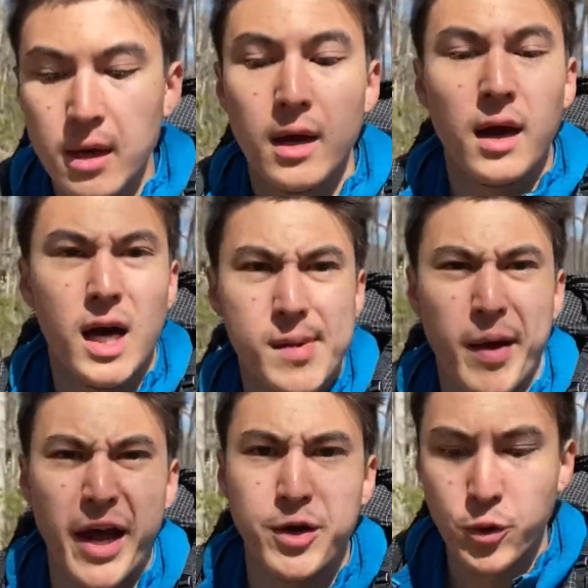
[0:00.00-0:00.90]

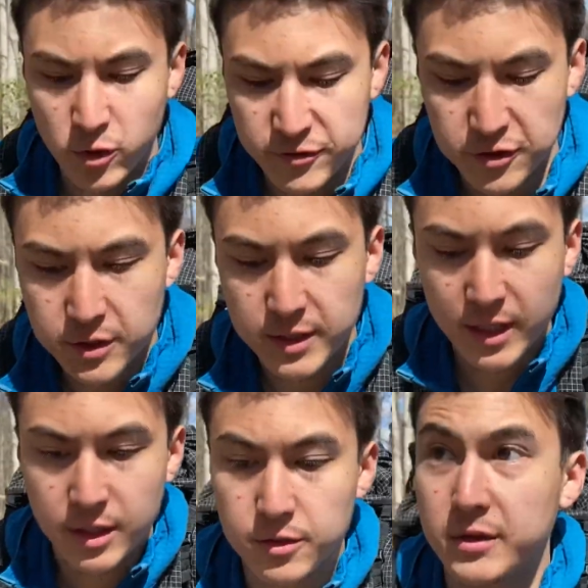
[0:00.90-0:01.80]
at Norvin
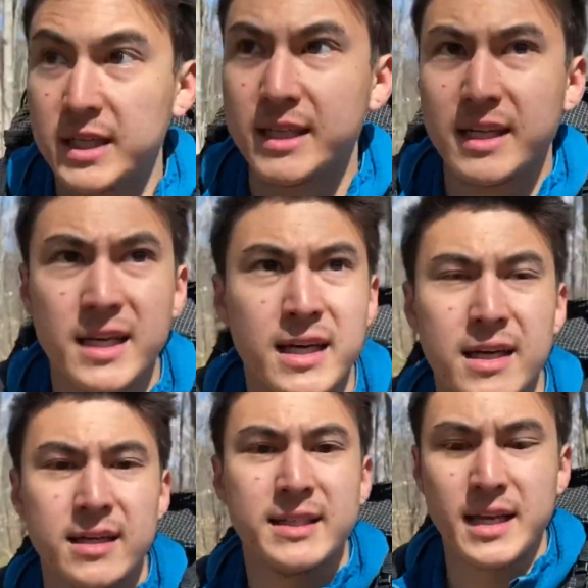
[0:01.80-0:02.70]
Green
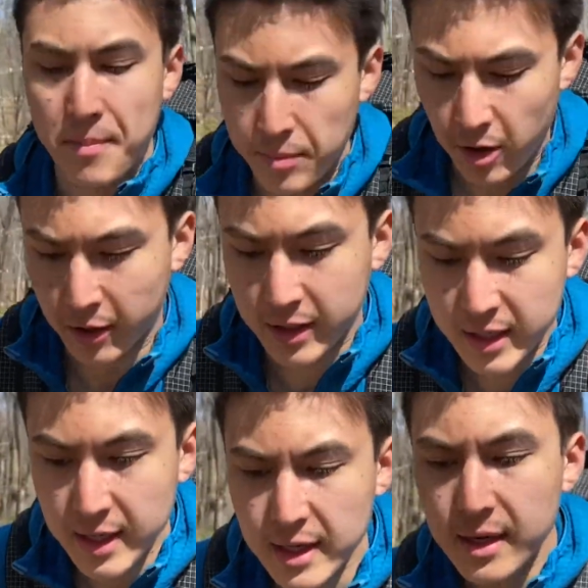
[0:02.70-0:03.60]
State Park.
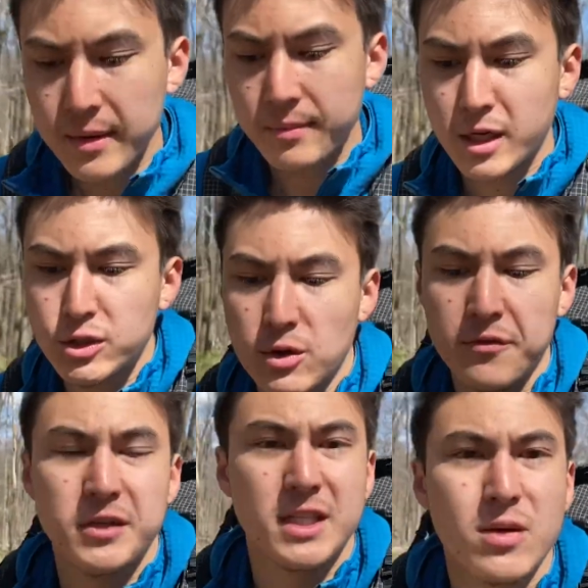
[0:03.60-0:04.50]
I'm not sure if
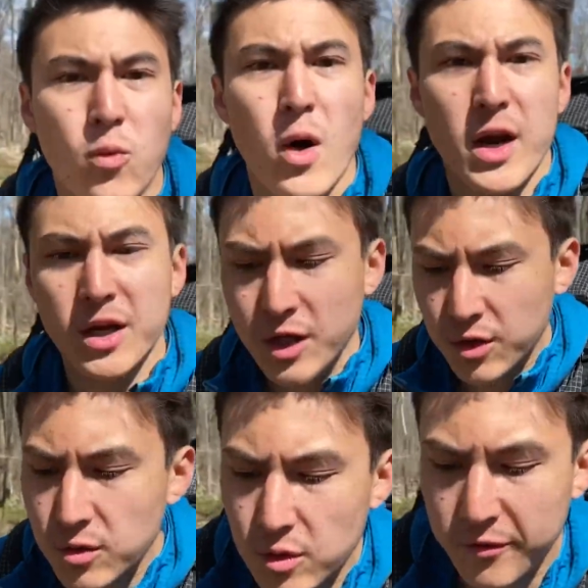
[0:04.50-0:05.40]
it's in Wanaque
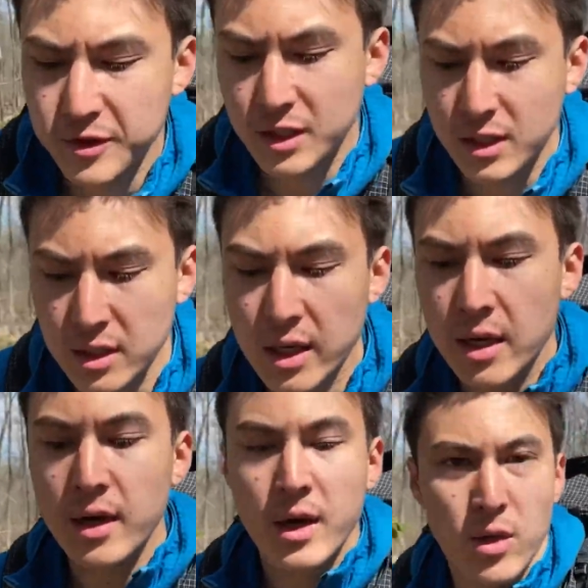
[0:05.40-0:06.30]
or if it's in
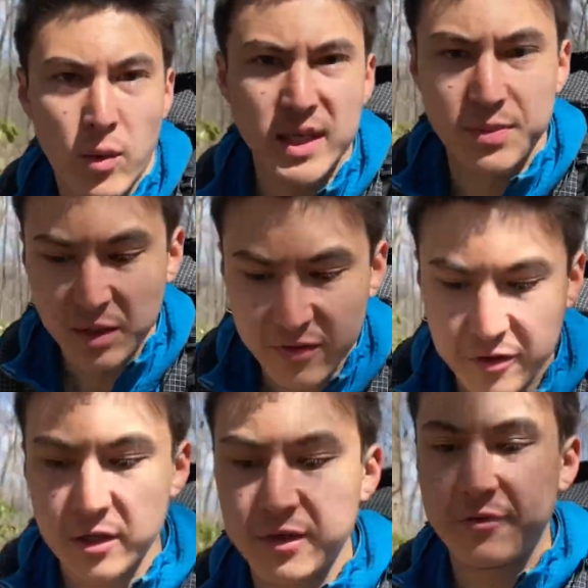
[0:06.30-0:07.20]
West
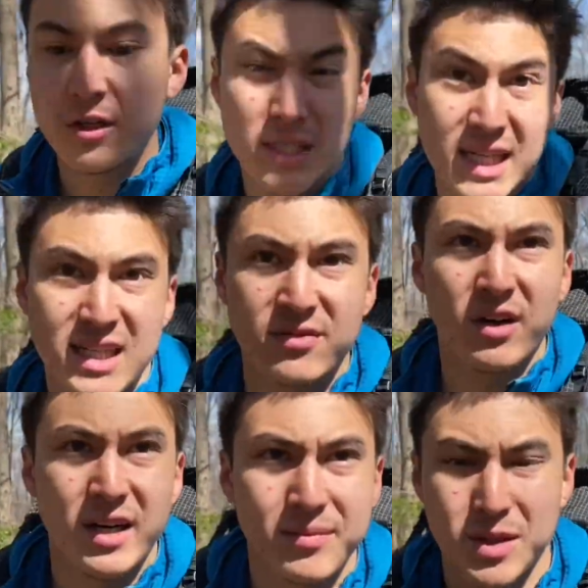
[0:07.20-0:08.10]
Milford. It feels like it's
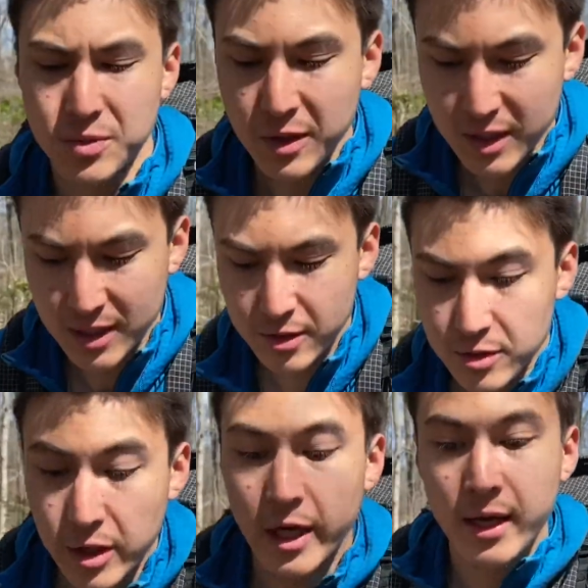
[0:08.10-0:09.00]
very in between the two.
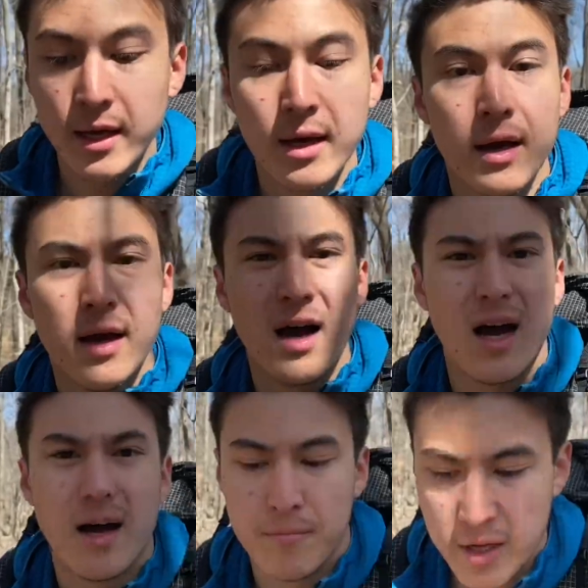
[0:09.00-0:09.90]

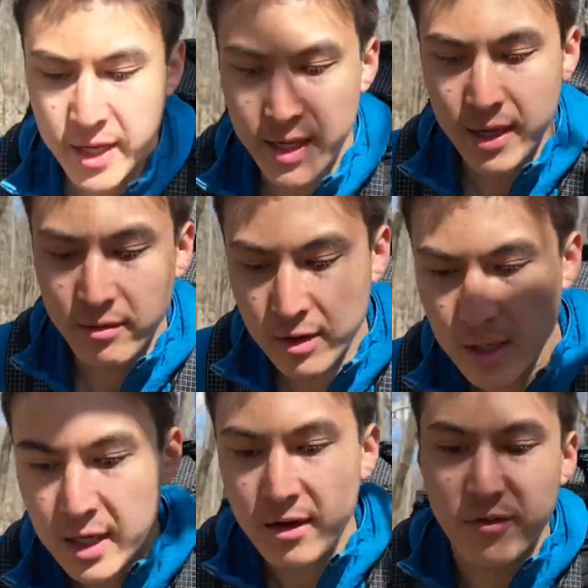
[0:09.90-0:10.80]

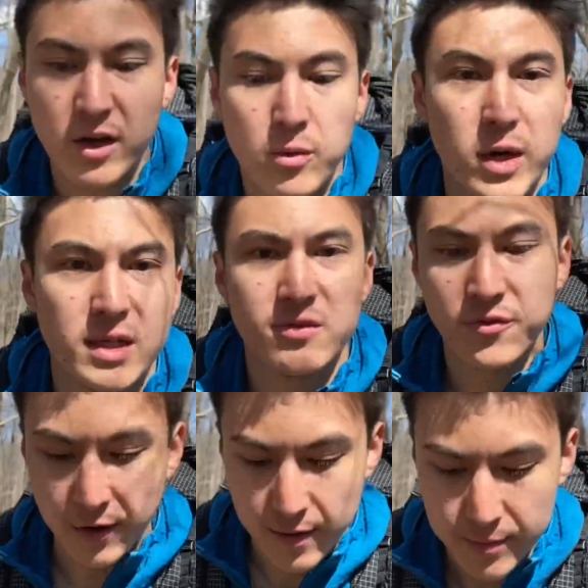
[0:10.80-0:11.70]
If anyone is
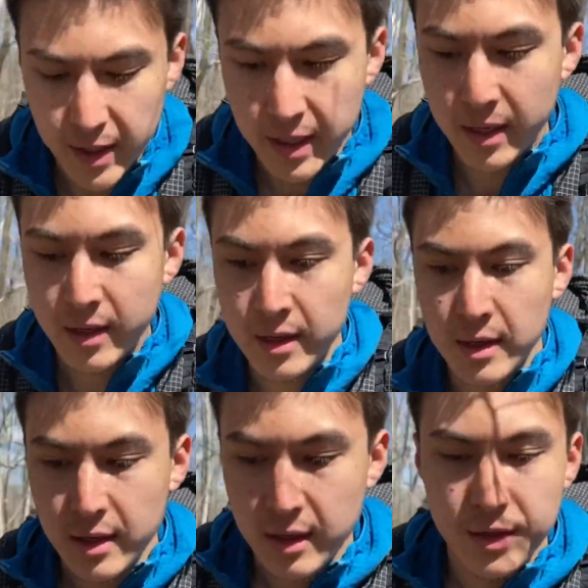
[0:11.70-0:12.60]
from
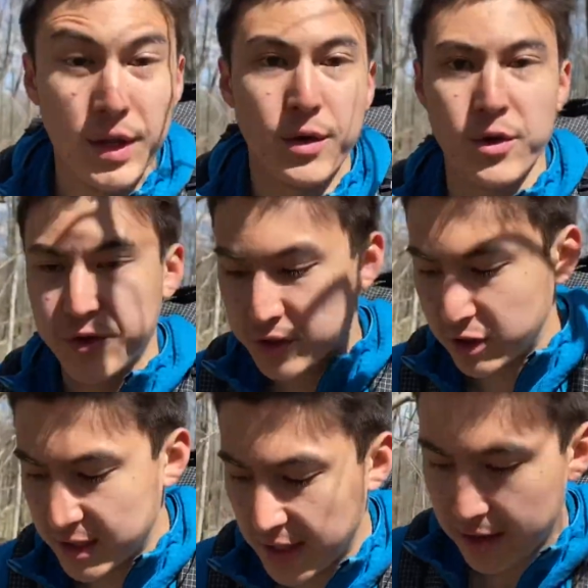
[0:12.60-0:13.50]
the North
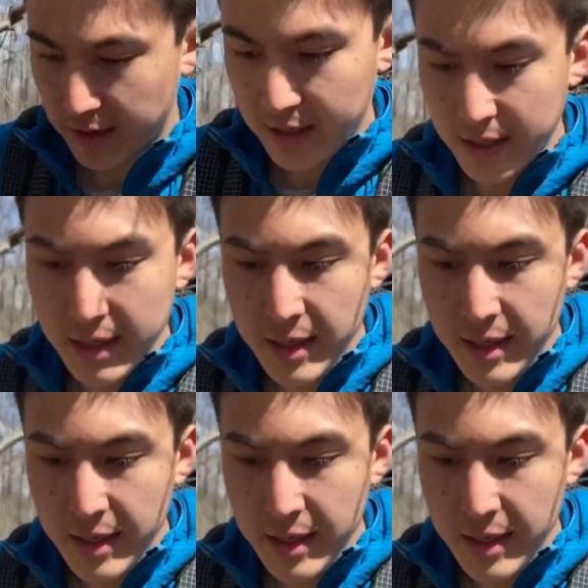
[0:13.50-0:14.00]
Jersey area,